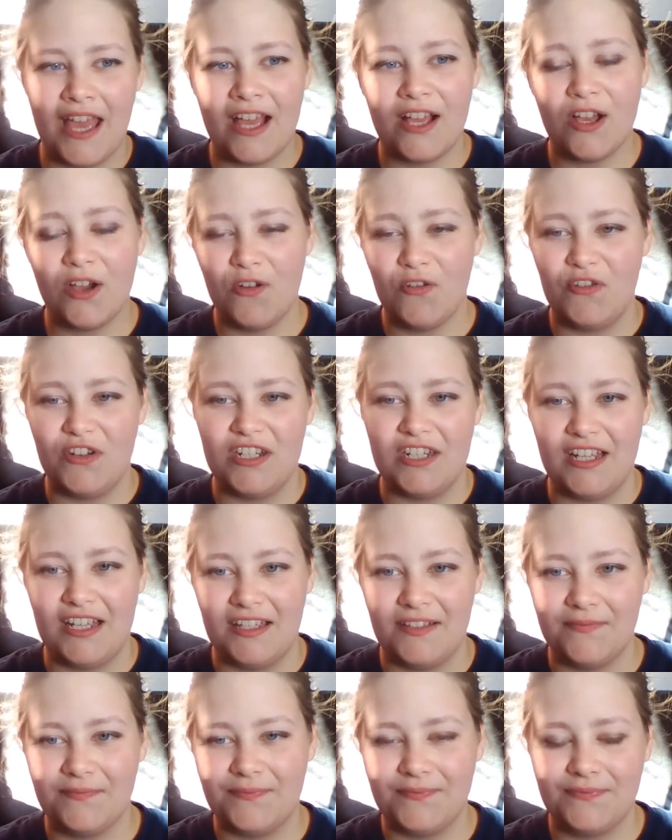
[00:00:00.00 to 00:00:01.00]
Go
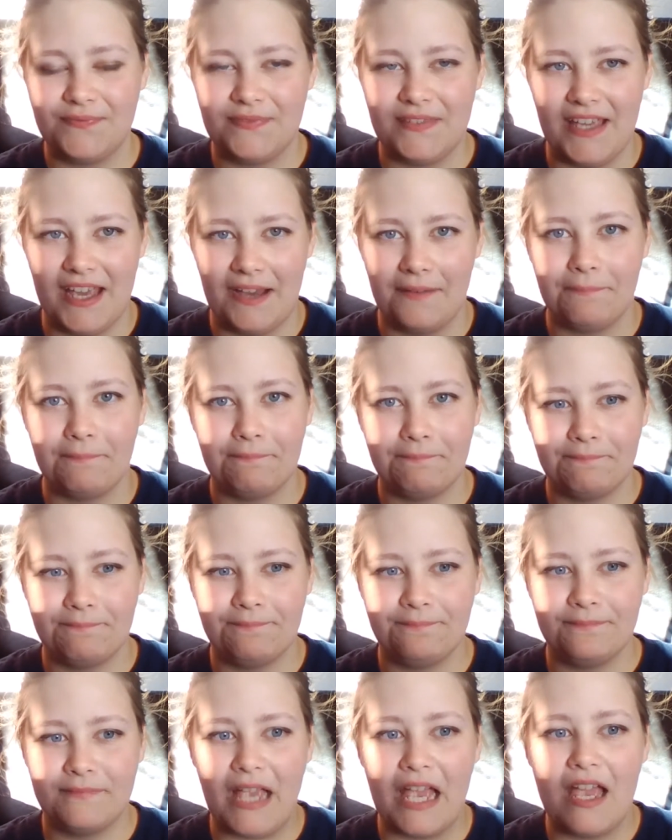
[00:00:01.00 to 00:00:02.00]
fishing. Yeah,
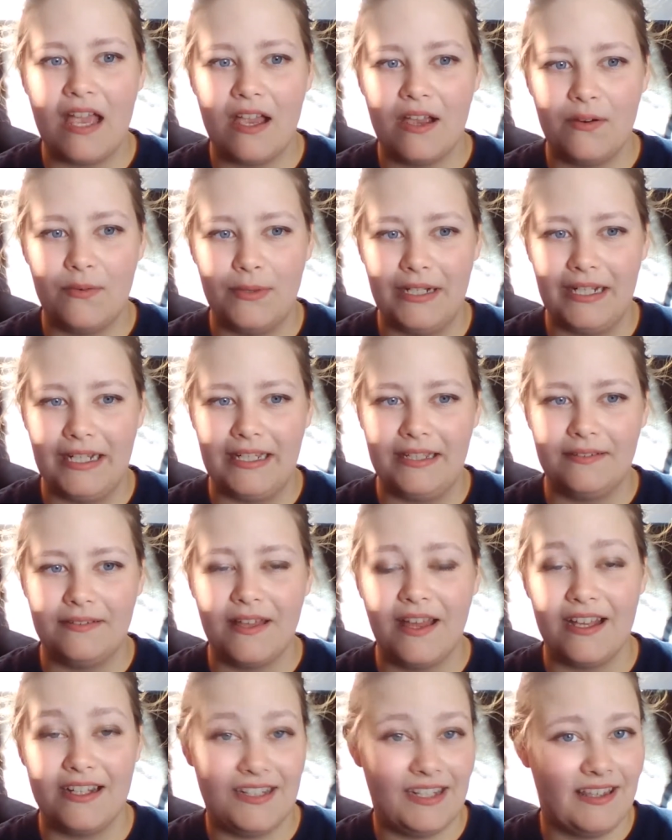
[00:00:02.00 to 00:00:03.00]
really,
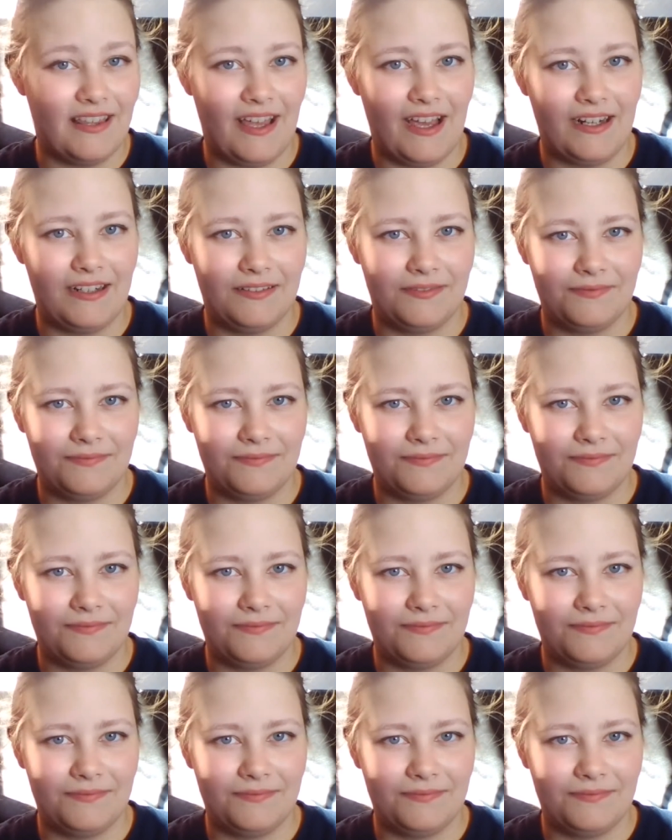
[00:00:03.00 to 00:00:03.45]
I did that.